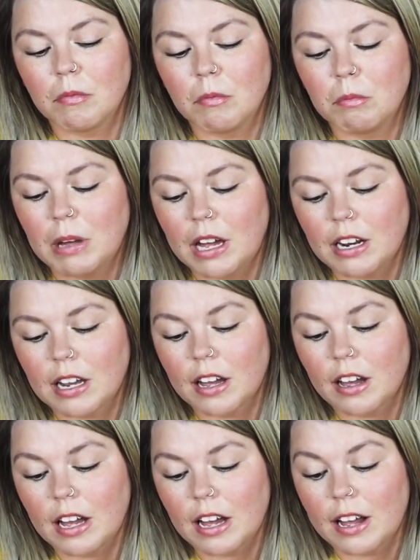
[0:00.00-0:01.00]
But
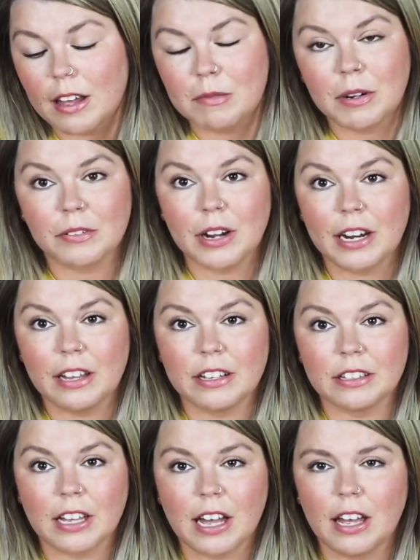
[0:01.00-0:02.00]
I've been writing a
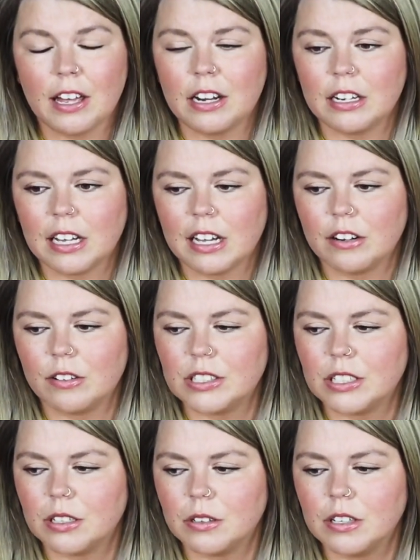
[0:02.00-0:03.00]
lot, and I don't
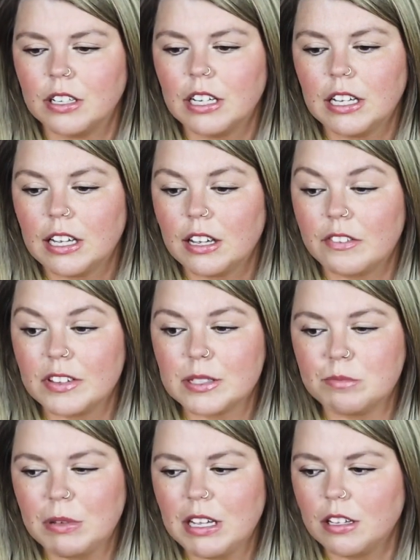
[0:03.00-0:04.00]
know if it's
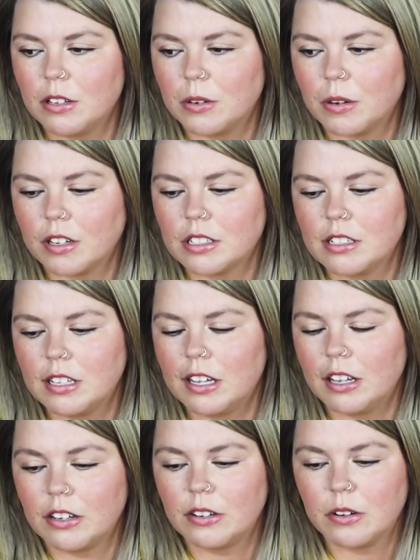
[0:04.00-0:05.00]
being
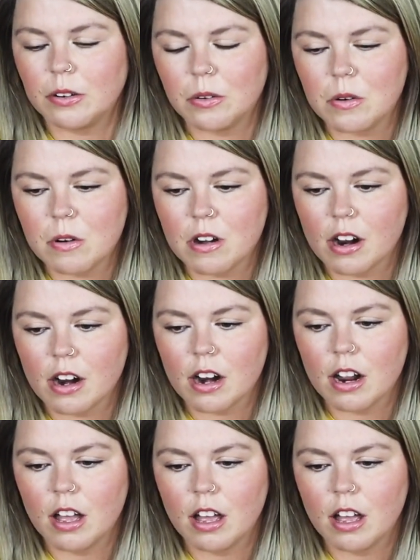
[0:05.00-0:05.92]
quarantined or